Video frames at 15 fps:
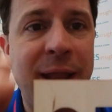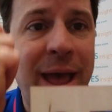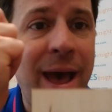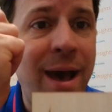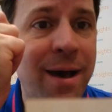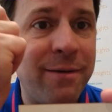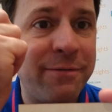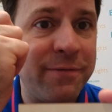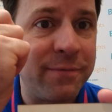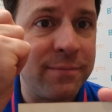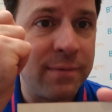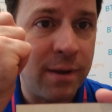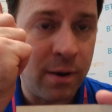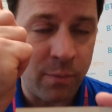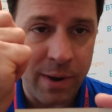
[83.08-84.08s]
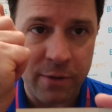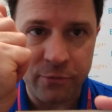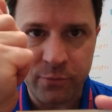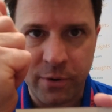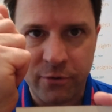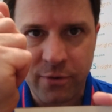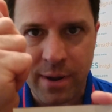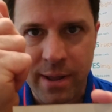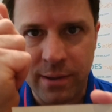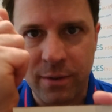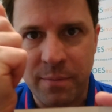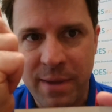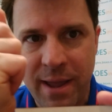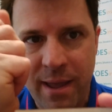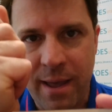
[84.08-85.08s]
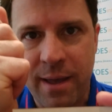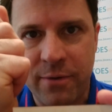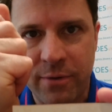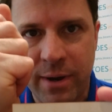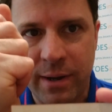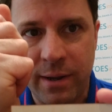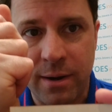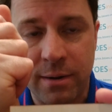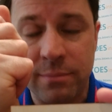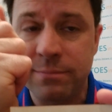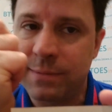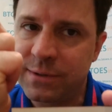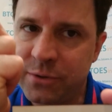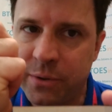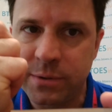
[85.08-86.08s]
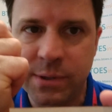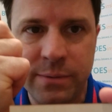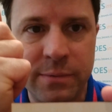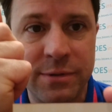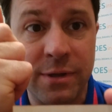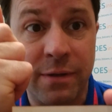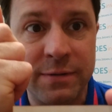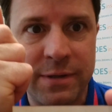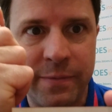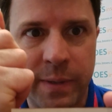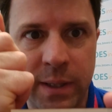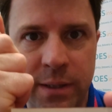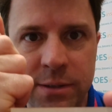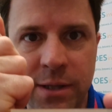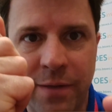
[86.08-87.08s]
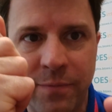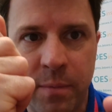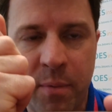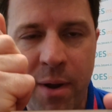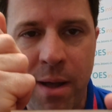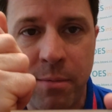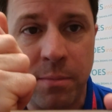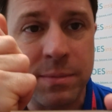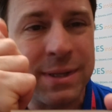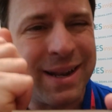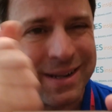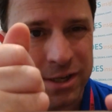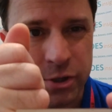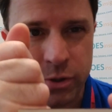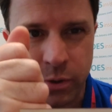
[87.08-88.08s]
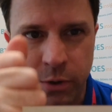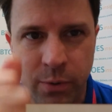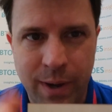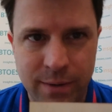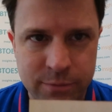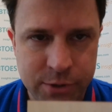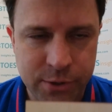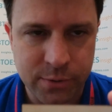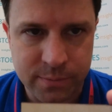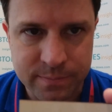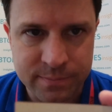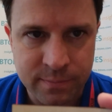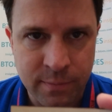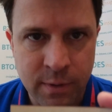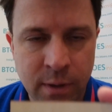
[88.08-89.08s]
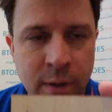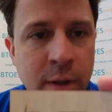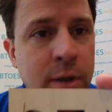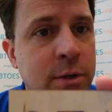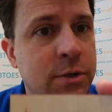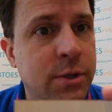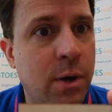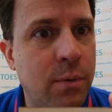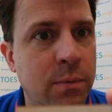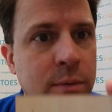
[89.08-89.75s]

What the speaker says: to have a round, square, triangle in my hand right here. I told you we solve seemingly unsolvable problems. I can show you how to. So